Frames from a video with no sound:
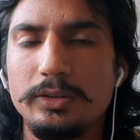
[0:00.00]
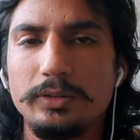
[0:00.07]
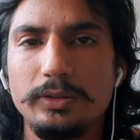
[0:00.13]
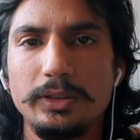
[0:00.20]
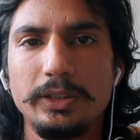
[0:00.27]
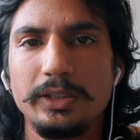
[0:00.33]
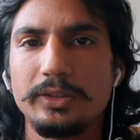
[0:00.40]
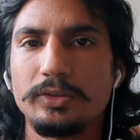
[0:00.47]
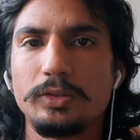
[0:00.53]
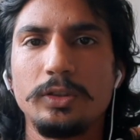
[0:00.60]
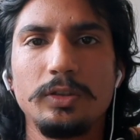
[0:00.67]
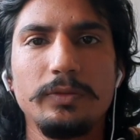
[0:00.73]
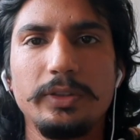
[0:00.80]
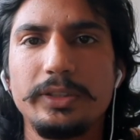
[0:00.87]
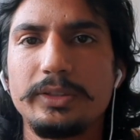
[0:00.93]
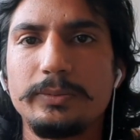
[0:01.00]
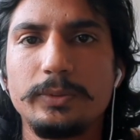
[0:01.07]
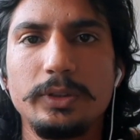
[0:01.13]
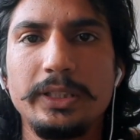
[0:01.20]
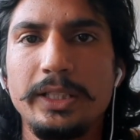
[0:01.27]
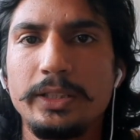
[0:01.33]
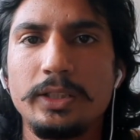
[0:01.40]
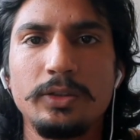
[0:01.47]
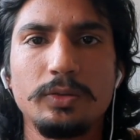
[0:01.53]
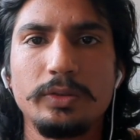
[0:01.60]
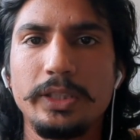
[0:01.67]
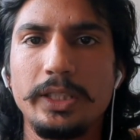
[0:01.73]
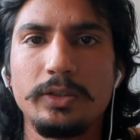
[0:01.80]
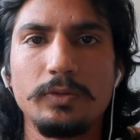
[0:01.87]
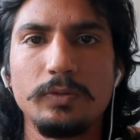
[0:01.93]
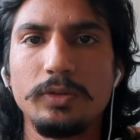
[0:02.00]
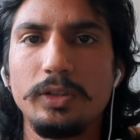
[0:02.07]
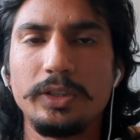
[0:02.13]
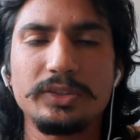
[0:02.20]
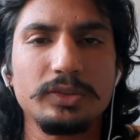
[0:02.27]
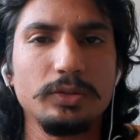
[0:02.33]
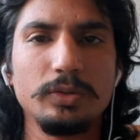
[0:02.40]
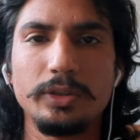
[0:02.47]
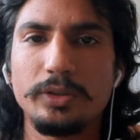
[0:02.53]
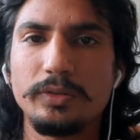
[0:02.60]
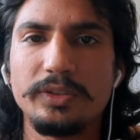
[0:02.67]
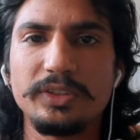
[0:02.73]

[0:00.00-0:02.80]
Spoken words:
Yeah, so always get into networks, go into the